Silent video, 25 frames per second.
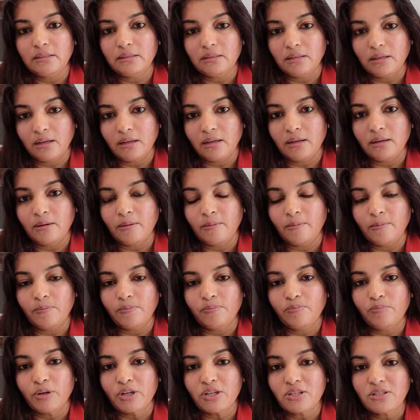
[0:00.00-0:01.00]

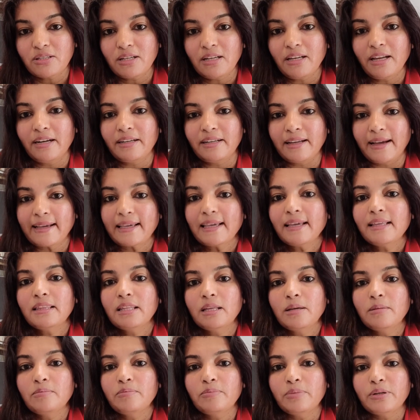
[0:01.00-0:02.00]
personally attacking them,